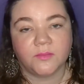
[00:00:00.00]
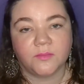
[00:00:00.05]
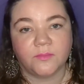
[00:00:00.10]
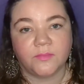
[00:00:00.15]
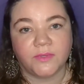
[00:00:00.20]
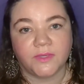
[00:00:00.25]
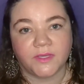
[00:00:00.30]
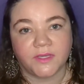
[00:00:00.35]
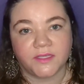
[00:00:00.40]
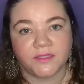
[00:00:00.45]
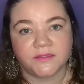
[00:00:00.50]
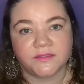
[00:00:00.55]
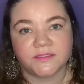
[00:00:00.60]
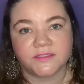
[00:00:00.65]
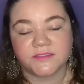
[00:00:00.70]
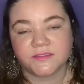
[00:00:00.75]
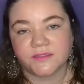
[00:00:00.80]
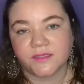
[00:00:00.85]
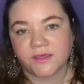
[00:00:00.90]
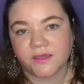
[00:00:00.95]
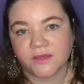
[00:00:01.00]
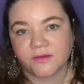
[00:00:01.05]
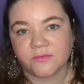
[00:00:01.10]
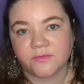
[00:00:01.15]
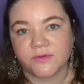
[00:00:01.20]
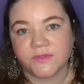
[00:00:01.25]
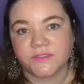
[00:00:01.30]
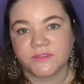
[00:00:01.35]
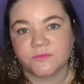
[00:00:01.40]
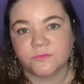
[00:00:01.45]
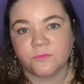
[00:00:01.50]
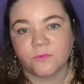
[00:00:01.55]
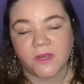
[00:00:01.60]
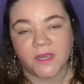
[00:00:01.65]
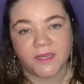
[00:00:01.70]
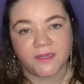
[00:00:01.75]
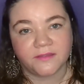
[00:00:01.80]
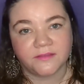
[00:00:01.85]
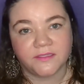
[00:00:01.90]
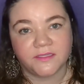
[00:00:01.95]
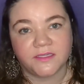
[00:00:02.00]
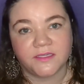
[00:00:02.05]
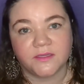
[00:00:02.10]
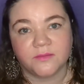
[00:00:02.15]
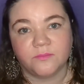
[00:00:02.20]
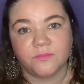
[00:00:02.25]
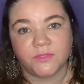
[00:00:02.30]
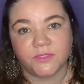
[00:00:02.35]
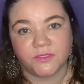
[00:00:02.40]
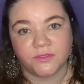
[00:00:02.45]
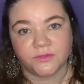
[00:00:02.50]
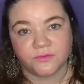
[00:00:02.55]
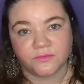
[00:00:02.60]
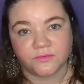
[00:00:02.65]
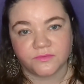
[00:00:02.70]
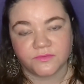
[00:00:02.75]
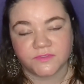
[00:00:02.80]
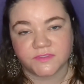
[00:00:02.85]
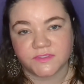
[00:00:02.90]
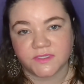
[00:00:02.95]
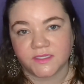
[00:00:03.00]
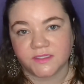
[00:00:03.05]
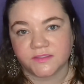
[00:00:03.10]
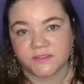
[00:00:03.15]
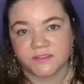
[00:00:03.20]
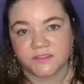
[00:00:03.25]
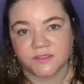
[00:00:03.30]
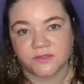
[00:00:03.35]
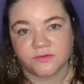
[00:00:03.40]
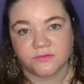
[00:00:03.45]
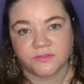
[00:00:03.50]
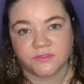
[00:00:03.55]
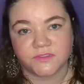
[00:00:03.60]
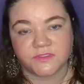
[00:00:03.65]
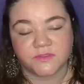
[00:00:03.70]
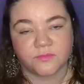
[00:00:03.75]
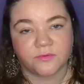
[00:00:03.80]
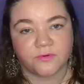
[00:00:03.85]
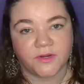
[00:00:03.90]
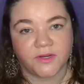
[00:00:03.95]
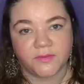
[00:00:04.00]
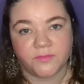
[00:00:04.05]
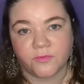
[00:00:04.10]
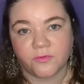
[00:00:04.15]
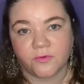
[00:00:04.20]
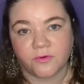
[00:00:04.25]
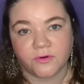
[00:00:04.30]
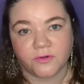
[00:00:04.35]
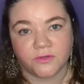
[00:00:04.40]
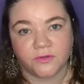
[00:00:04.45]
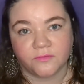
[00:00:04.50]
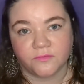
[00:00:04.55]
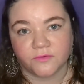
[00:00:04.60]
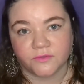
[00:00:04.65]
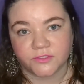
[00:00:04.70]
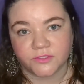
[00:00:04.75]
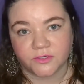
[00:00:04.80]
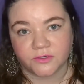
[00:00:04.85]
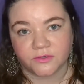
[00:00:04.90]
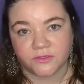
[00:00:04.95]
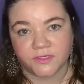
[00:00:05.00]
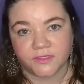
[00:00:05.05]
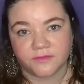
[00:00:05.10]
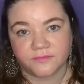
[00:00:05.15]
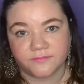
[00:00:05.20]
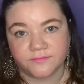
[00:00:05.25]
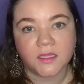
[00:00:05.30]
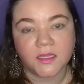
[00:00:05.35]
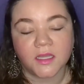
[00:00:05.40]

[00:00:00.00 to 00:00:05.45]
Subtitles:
But this law was widely abused, and so the Supreme Court overturned it.